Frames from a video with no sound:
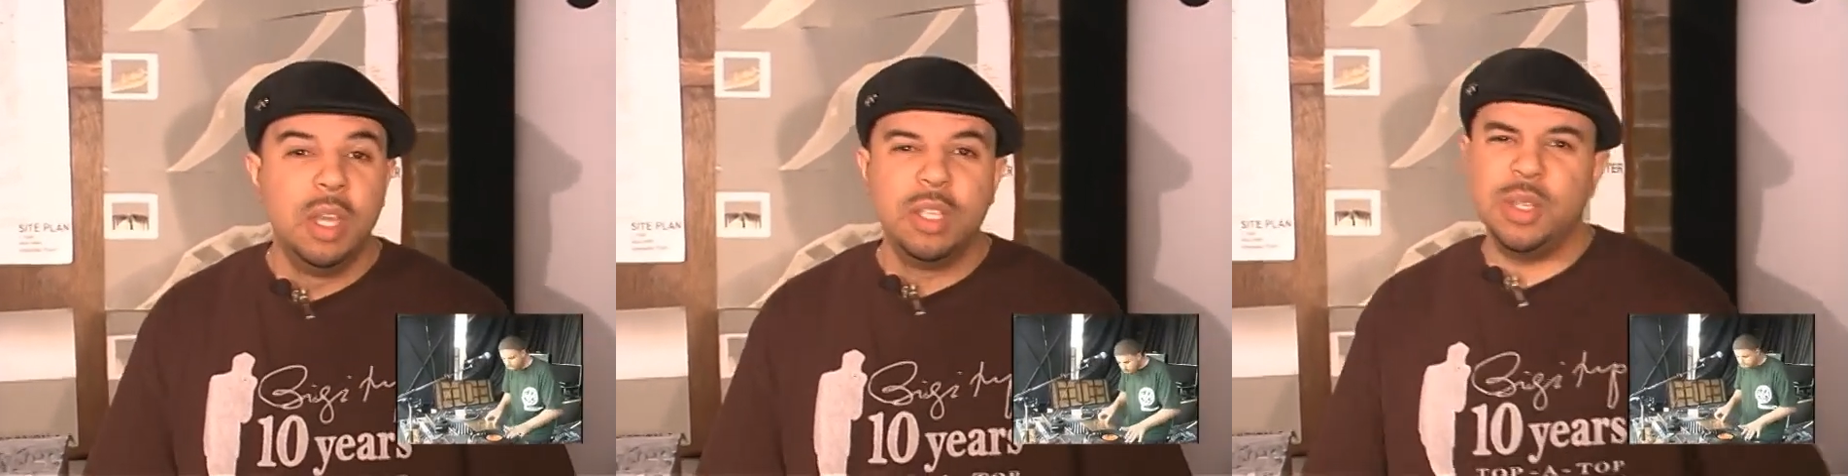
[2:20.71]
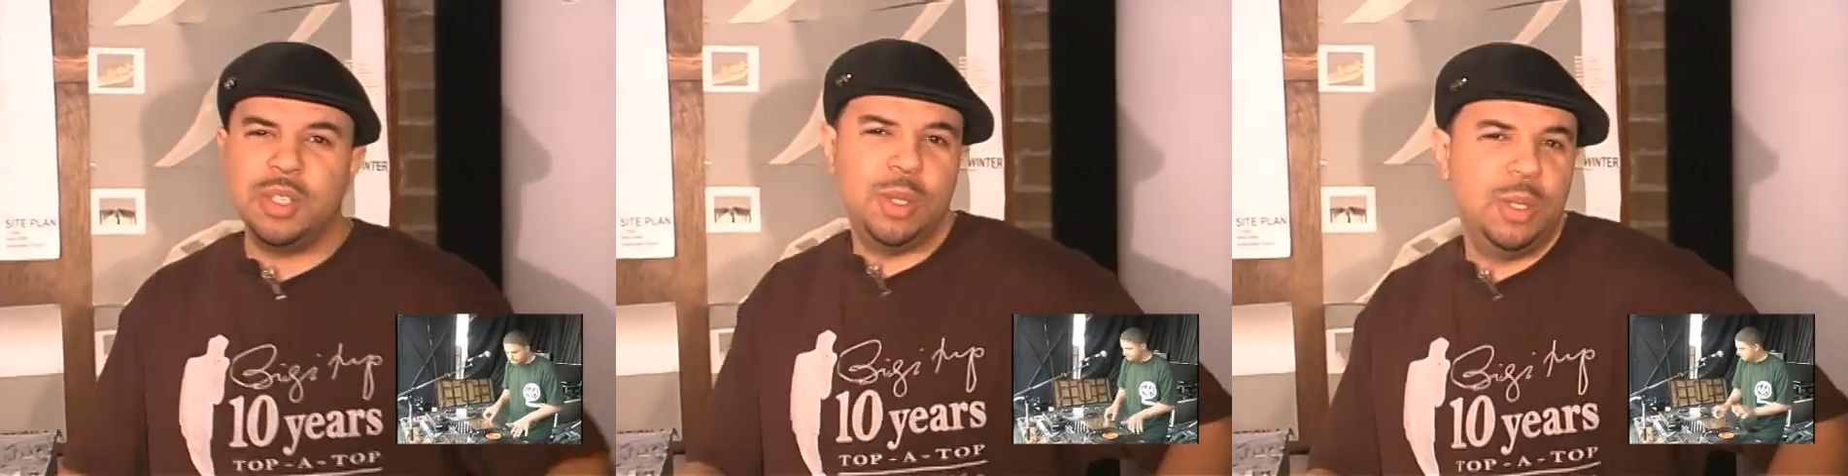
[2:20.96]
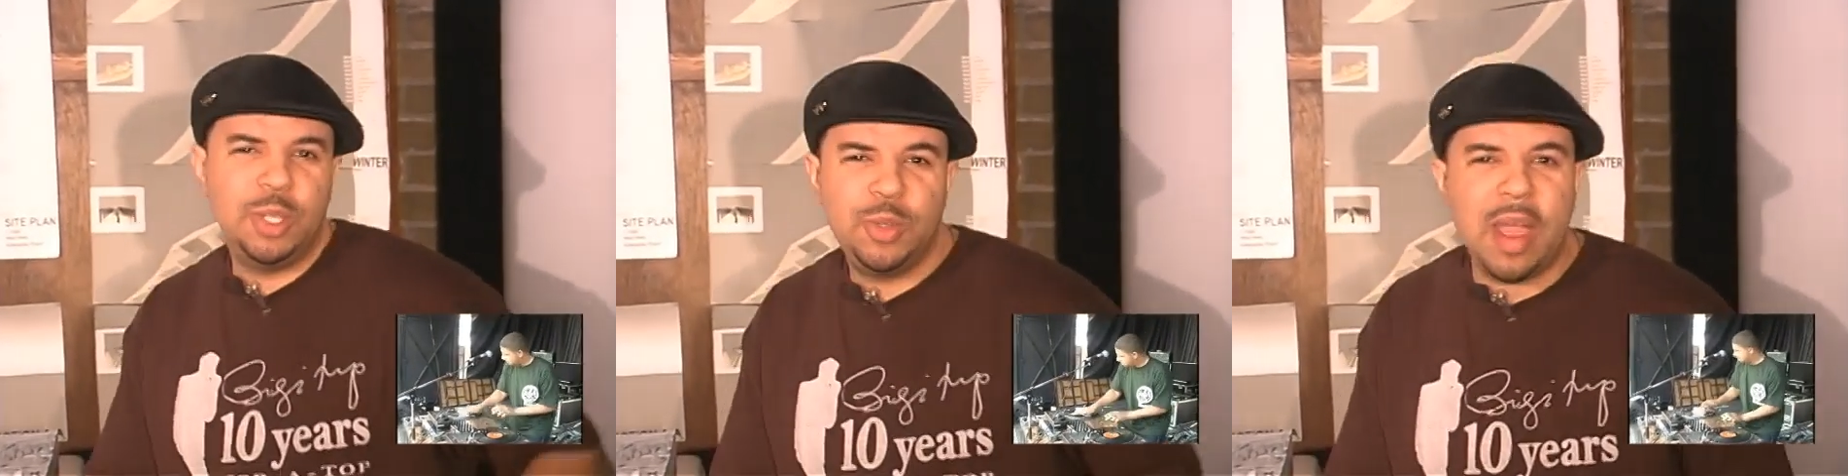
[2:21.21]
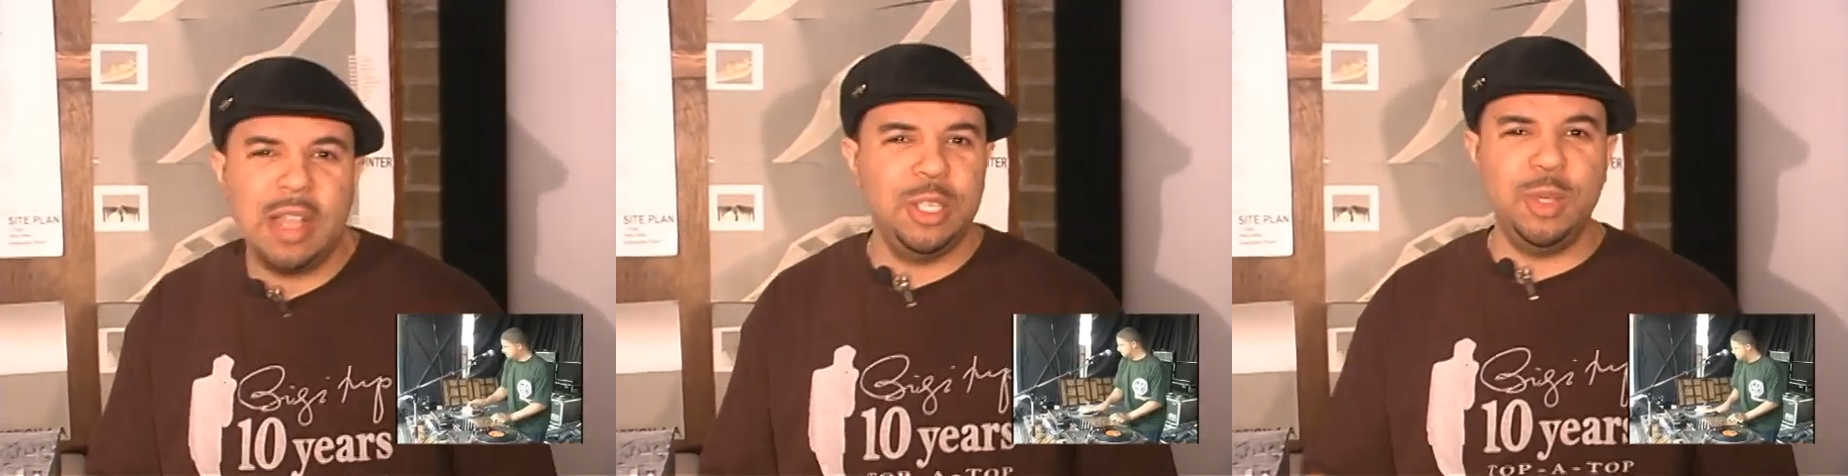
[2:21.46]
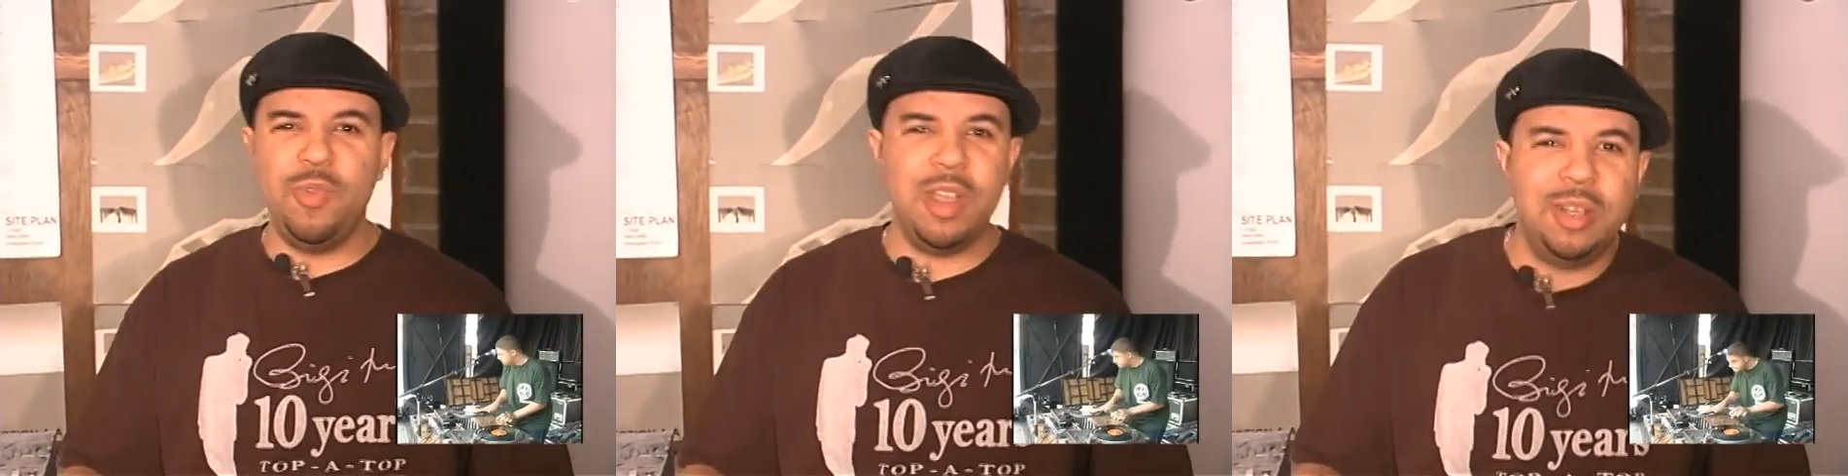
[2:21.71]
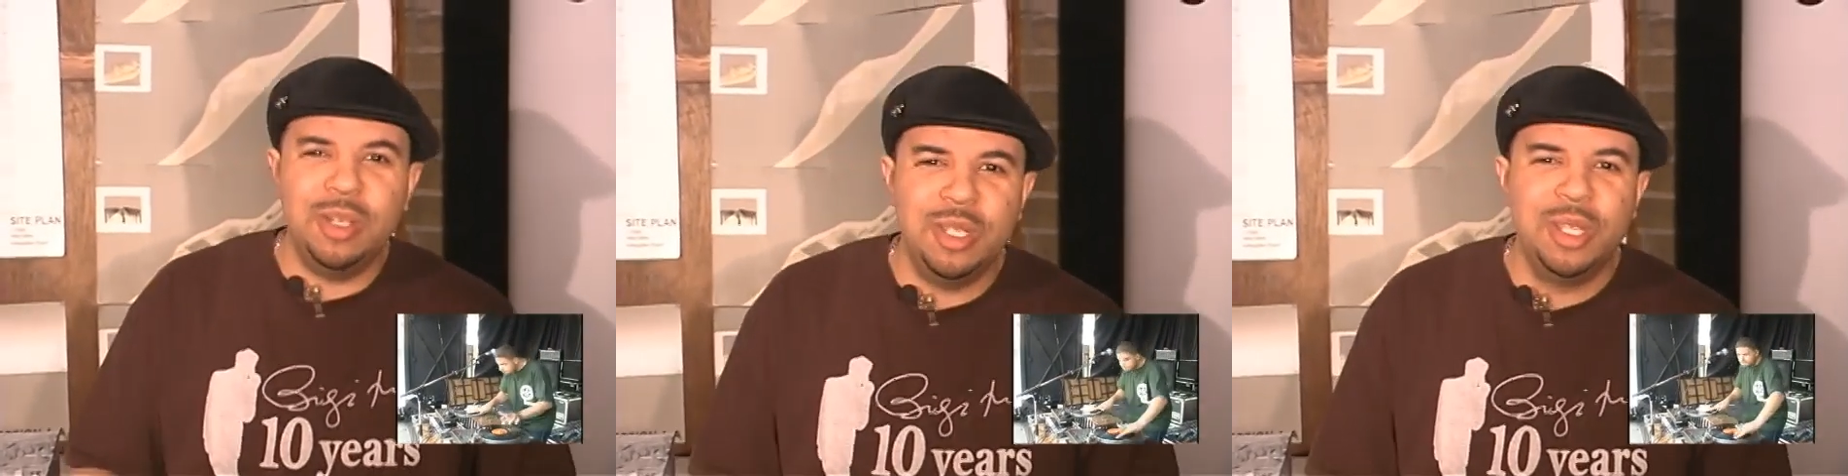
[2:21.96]
So I started scratching
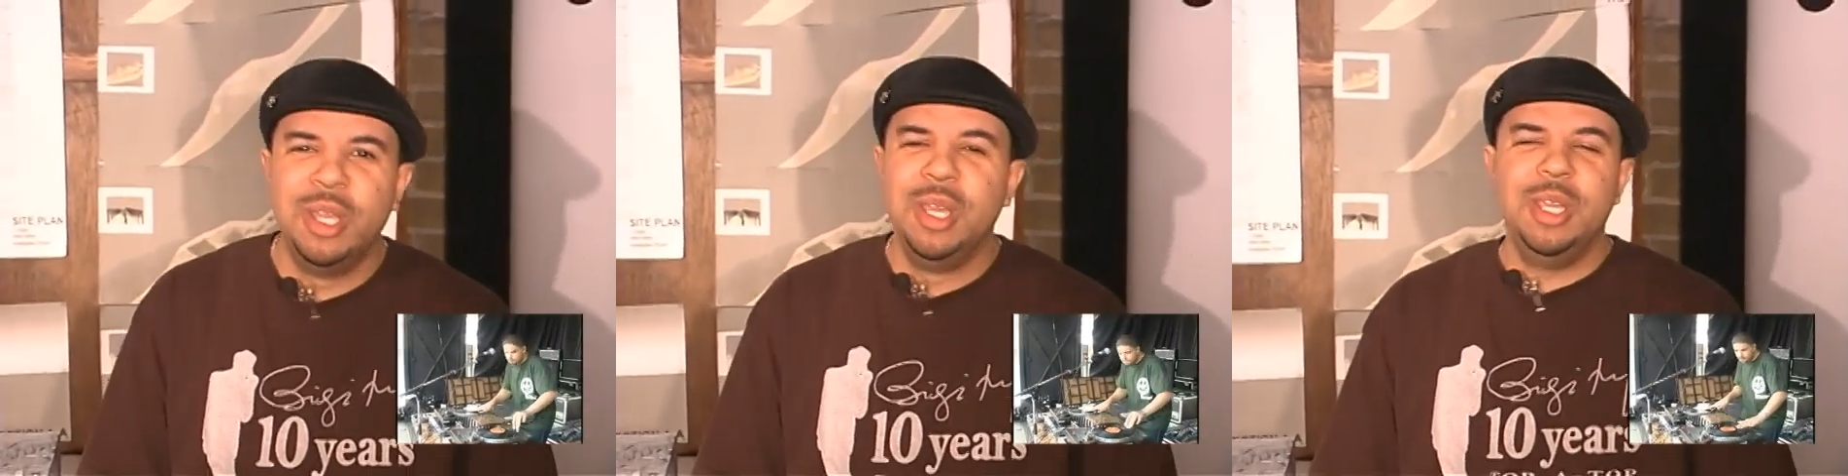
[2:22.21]
records.